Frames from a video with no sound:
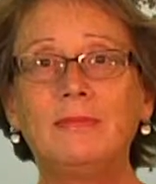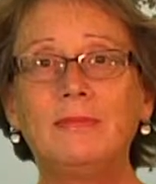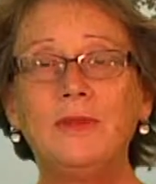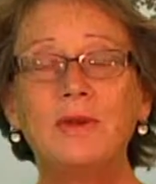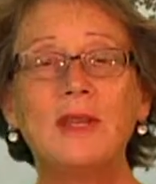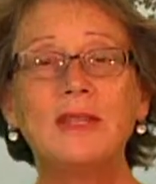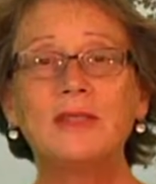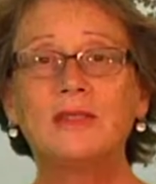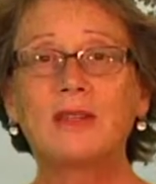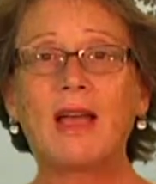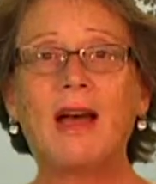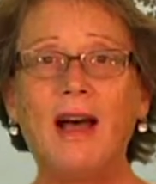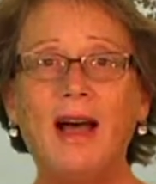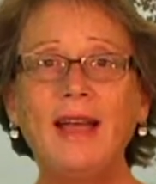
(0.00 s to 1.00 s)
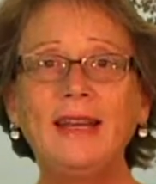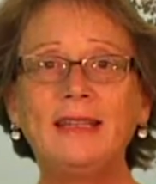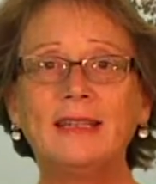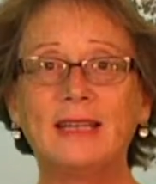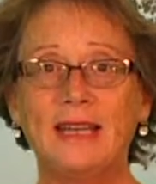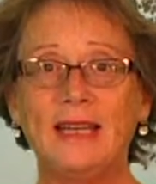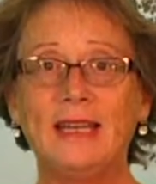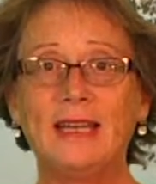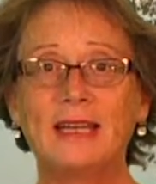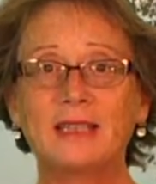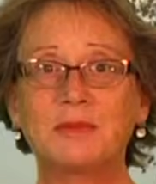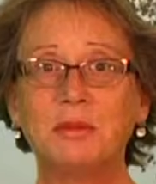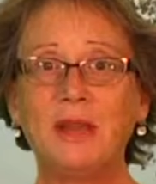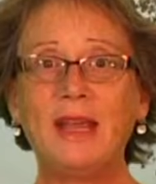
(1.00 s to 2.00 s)
you can kindly
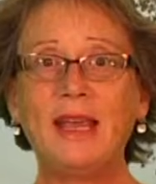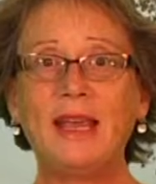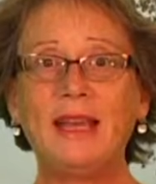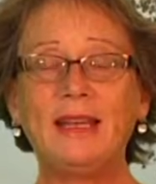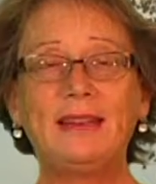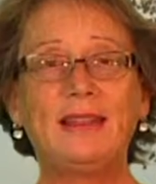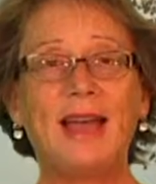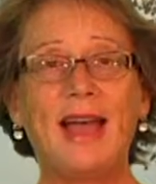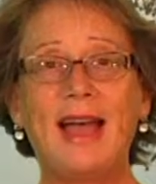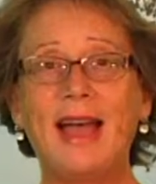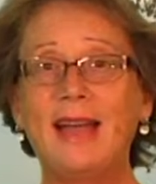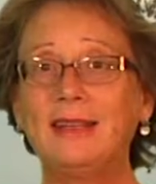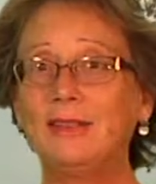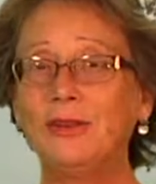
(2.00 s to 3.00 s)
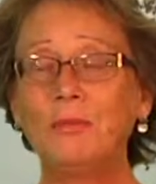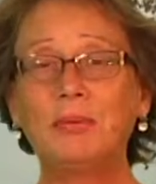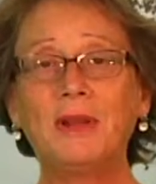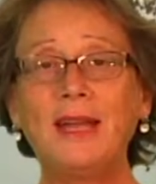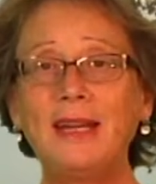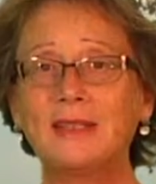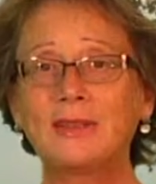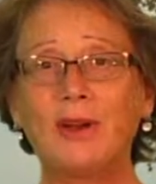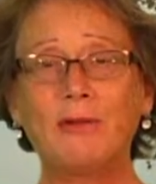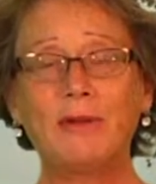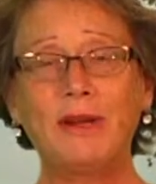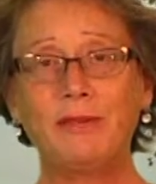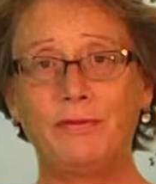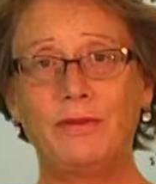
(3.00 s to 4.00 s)
explain that your plate is
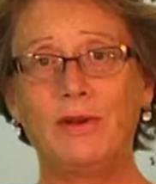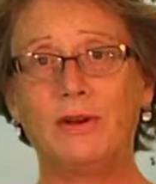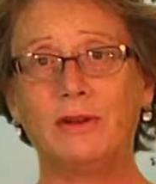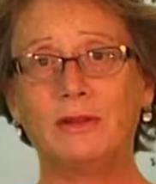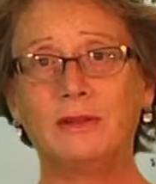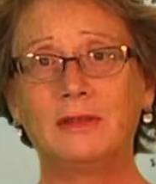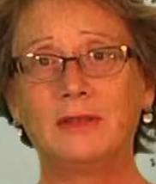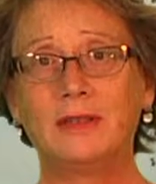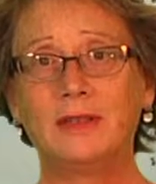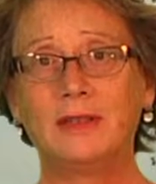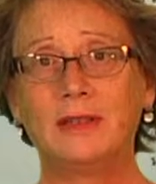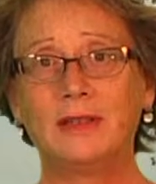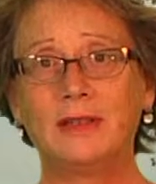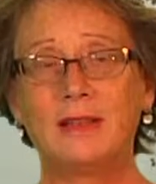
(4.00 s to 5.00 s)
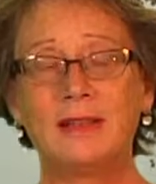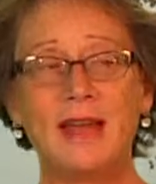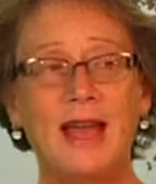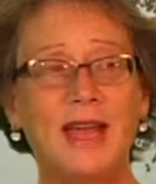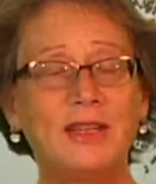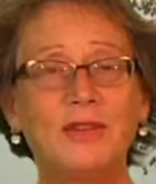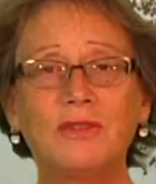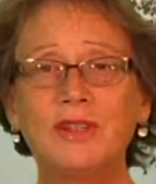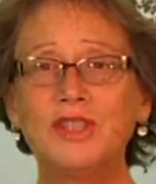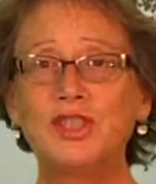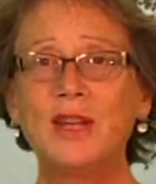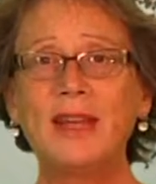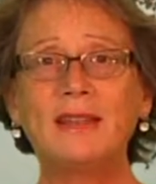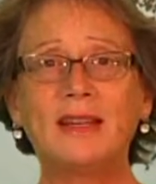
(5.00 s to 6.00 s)
already full, that your
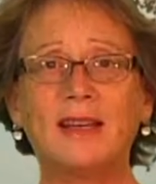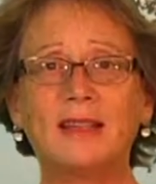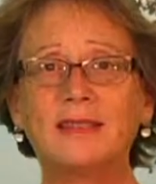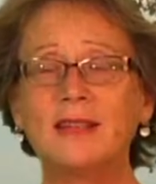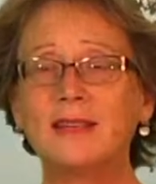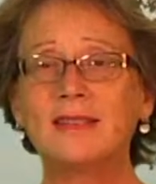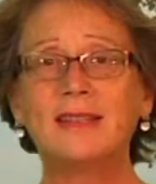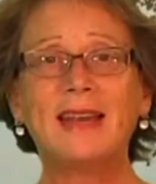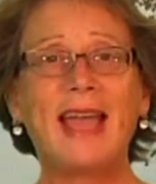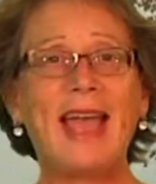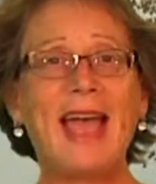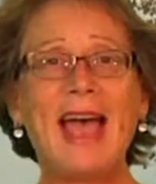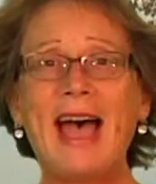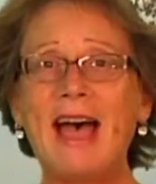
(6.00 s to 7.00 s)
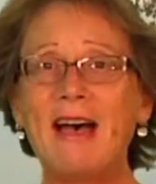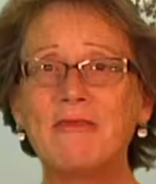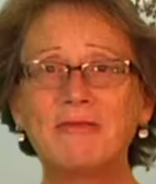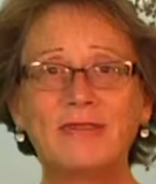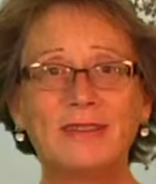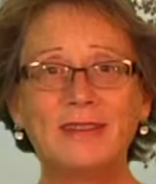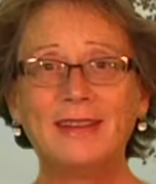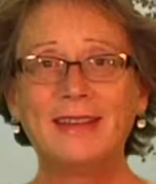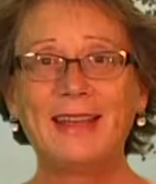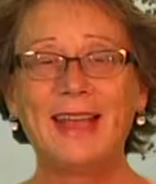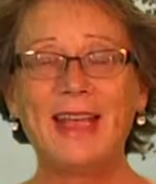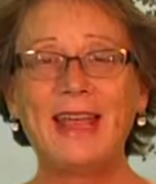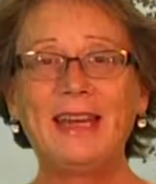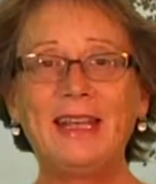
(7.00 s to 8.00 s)
agenda doesn't have
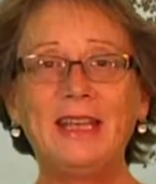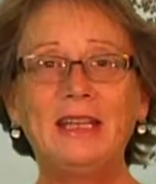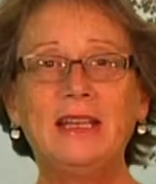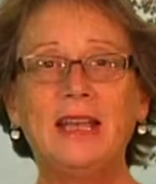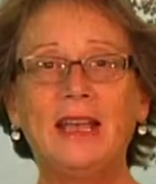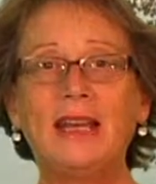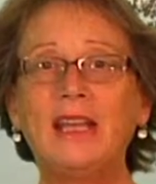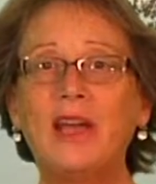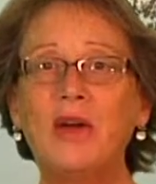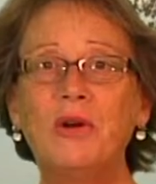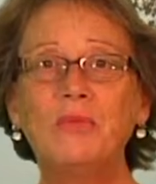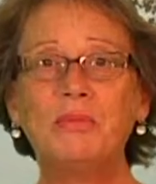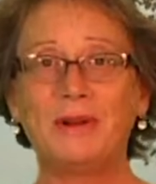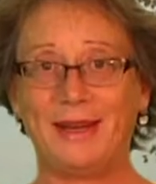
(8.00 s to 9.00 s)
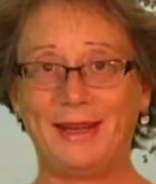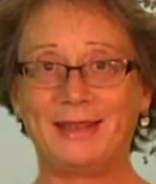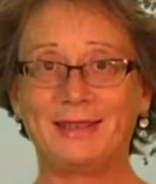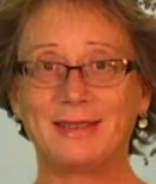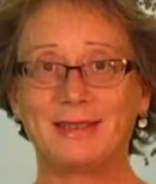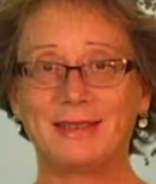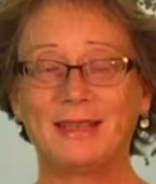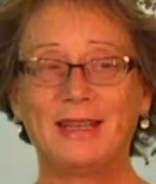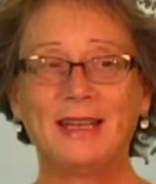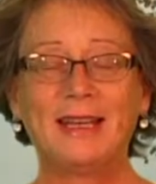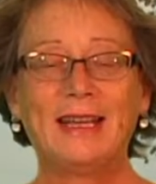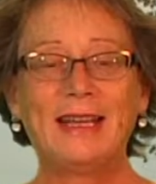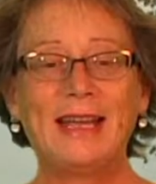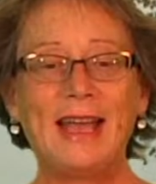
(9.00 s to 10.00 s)
any openings.
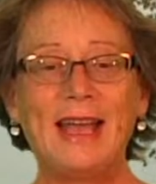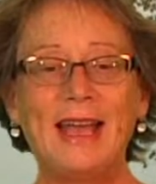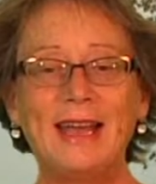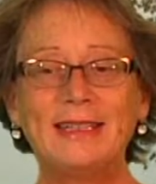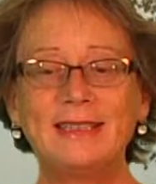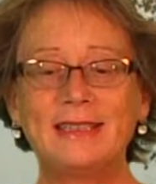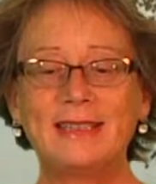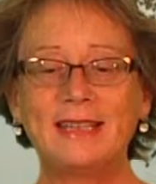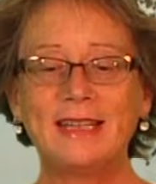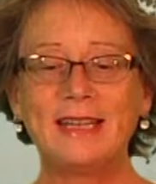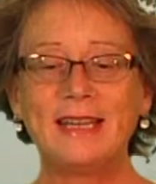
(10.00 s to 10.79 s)
And